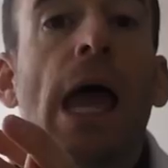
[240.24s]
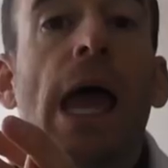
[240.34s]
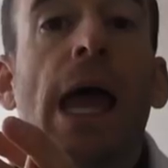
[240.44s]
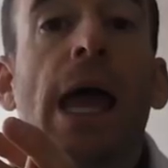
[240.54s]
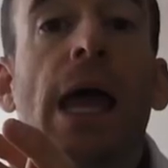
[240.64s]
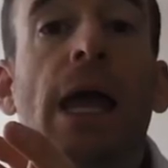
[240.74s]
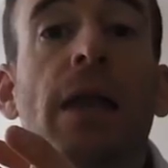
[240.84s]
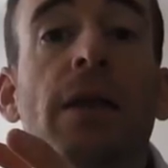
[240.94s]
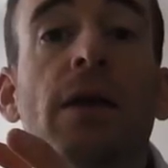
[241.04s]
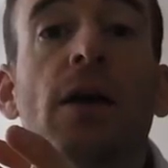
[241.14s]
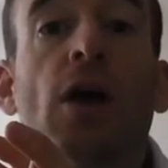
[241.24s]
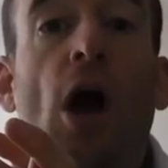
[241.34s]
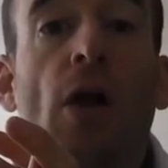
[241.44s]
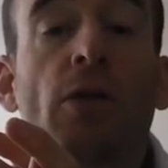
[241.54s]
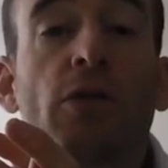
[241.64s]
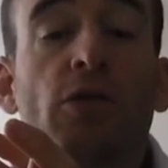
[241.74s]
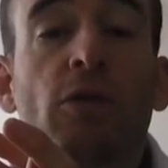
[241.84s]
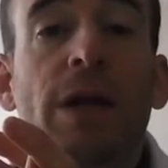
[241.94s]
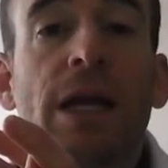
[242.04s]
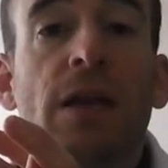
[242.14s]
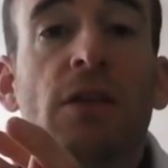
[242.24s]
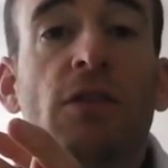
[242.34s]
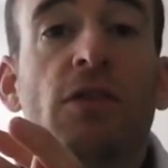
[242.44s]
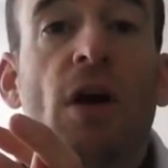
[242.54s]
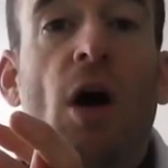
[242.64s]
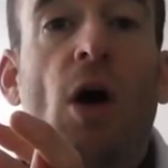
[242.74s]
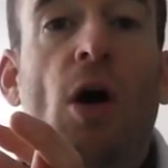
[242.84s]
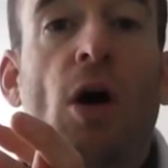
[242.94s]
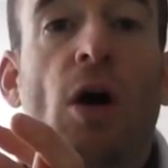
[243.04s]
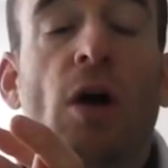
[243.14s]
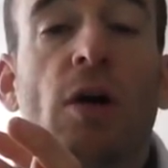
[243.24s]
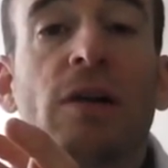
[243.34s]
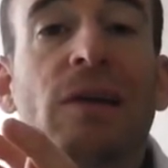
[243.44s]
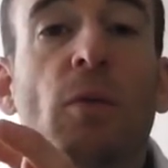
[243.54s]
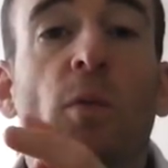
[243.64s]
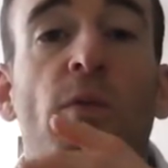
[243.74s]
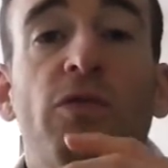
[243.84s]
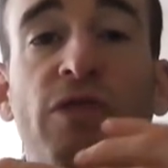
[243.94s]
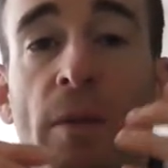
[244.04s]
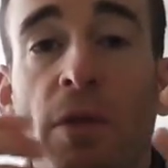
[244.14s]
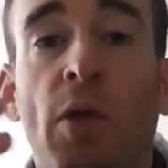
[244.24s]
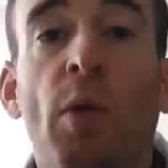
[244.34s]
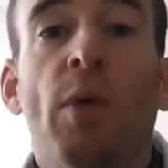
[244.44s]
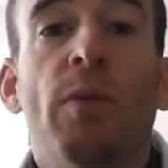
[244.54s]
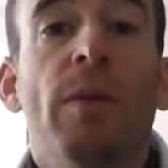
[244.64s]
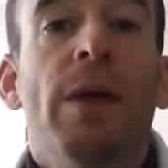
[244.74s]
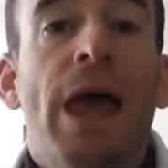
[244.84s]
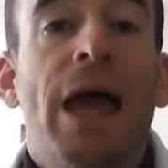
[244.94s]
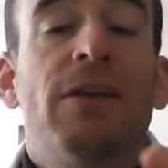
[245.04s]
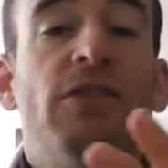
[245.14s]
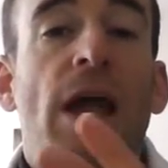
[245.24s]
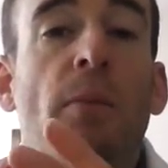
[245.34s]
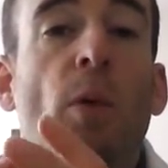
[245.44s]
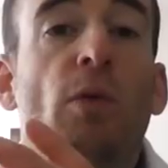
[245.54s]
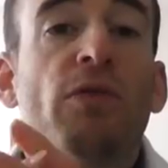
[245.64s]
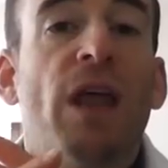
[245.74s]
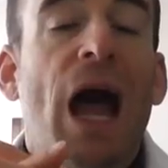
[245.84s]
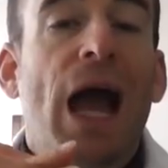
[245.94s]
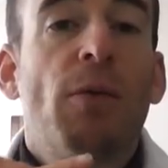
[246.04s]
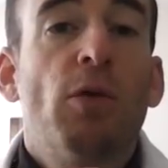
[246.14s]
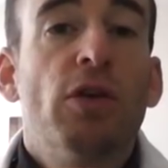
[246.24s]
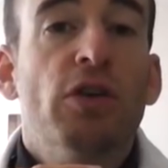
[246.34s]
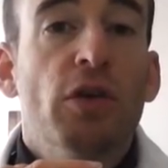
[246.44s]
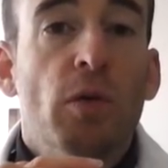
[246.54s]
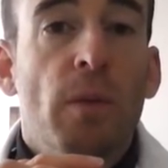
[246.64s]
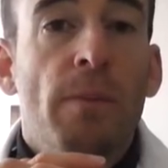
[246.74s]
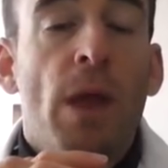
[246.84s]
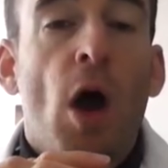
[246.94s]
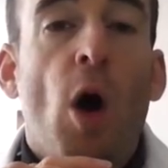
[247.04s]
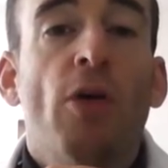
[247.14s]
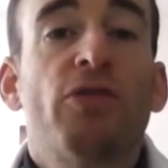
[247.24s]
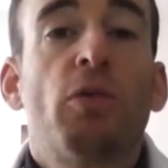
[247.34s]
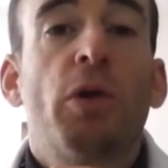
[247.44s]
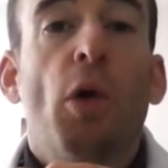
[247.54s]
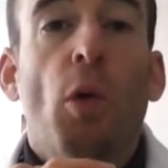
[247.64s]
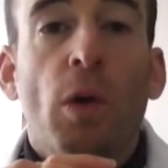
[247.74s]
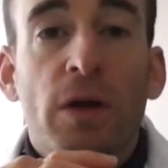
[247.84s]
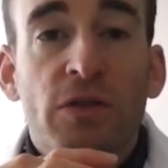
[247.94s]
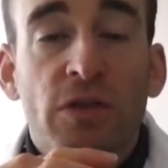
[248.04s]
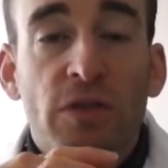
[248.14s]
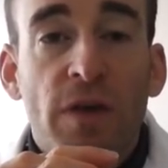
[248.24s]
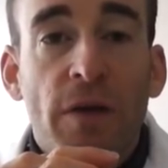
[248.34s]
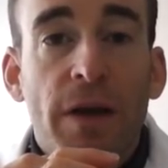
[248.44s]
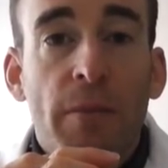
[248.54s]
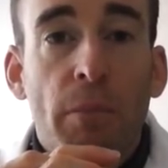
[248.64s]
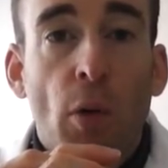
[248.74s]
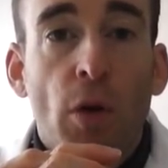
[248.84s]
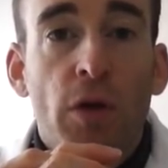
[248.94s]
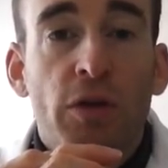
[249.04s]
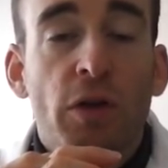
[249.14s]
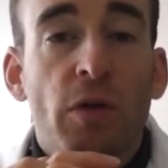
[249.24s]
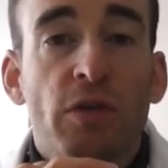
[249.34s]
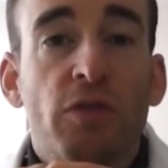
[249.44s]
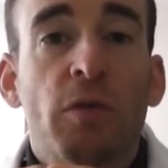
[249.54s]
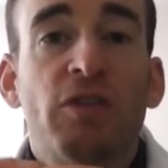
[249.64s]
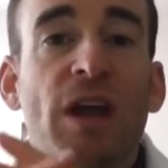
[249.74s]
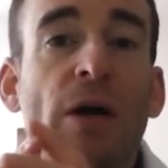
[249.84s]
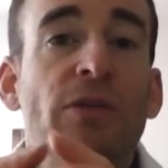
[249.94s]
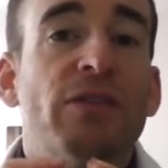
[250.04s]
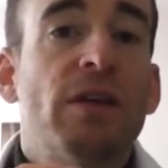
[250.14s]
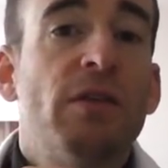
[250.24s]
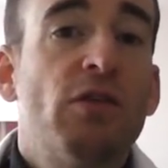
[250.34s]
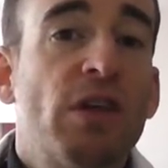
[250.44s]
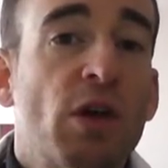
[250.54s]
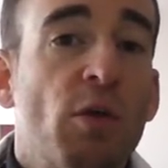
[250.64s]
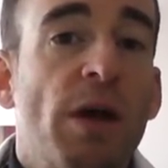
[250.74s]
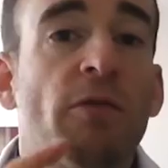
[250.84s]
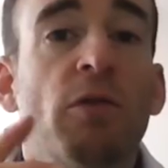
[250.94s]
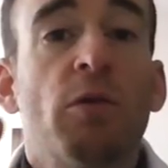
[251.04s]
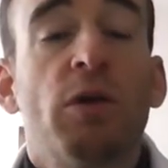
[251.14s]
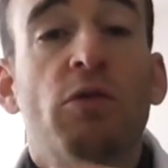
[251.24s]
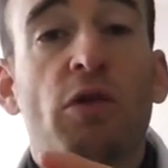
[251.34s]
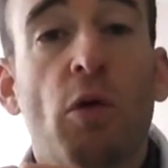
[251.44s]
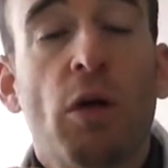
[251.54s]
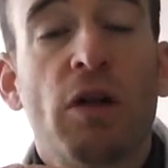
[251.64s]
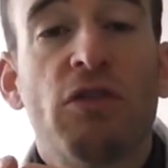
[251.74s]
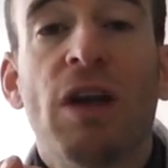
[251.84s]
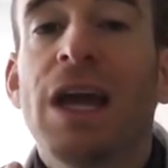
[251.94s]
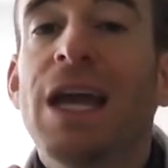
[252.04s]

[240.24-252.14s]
and collard greens are some of the examples that I would do. Also, an orange is very important. You can switch out, instead of using grapefruit, use an orange.